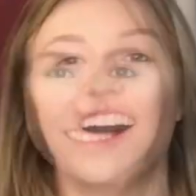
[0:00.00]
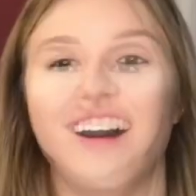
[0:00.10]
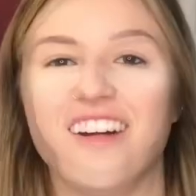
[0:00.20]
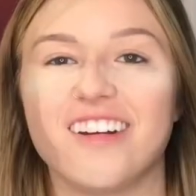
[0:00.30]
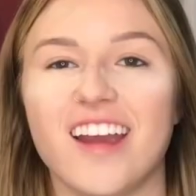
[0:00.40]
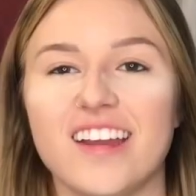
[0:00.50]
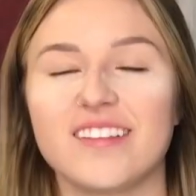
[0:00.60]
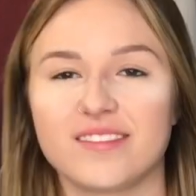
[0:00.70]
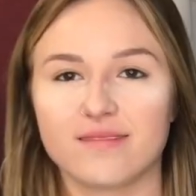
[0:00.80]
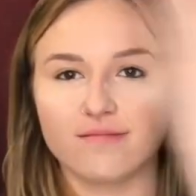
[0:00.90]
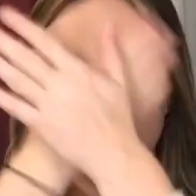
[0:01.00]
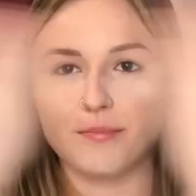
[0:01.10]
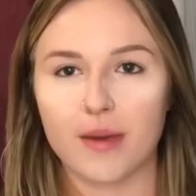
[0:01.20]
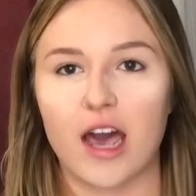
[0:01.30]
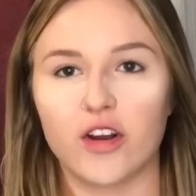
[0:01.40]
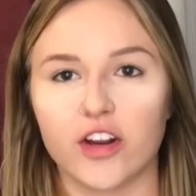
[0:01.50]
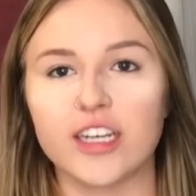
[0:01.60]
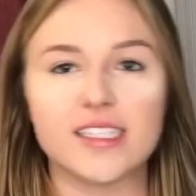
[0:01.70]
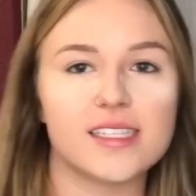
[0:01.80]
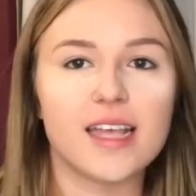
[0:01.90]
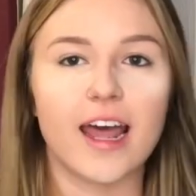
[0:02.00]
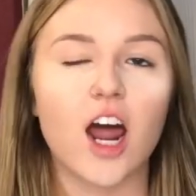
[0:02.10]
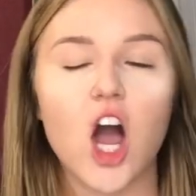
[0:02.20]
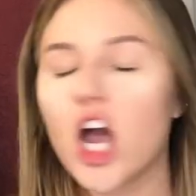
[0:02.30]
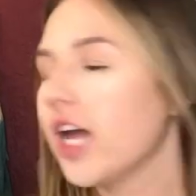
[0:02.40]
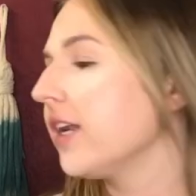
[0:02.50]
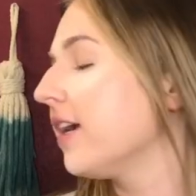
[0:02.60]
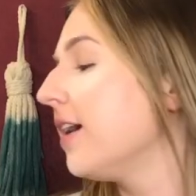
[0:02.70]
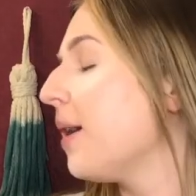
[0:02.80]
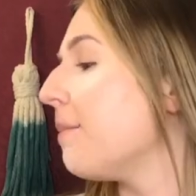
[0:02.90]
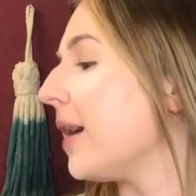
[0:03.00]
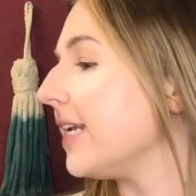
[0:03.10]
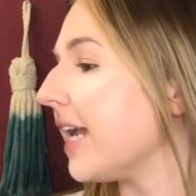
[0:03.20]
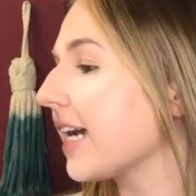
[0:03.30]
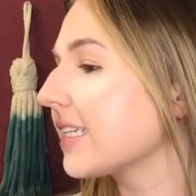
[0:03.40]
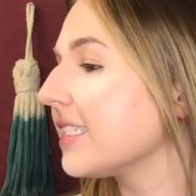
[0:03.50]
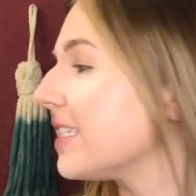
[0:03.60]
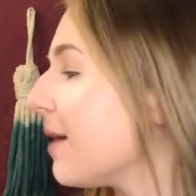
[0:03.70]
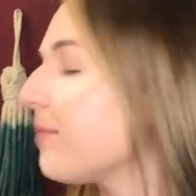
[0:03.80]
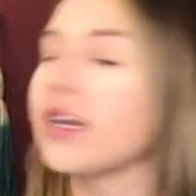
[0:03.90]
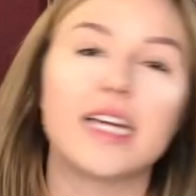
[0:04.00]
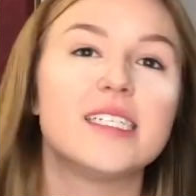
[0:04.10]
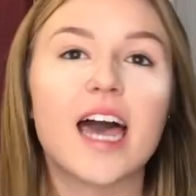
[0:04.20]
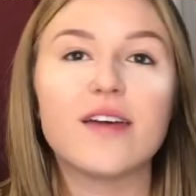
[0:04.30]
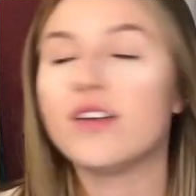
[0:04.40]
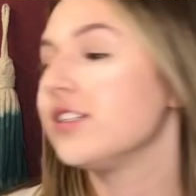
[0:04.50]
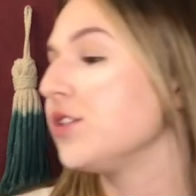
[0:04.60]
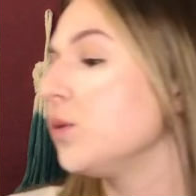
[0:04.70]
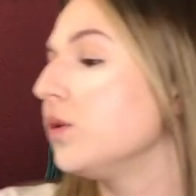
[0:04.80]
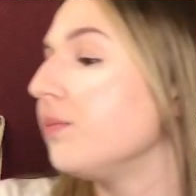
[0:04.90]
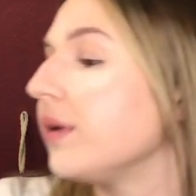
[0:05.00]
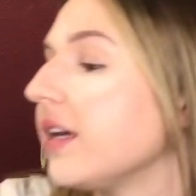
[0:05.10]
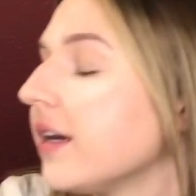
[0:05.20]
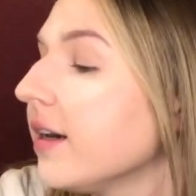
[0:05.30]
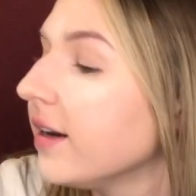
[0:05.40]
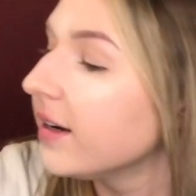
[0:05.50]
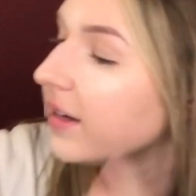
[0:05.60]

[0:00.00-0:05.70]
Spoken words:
all right, powder is set on. My next step that I dive into would be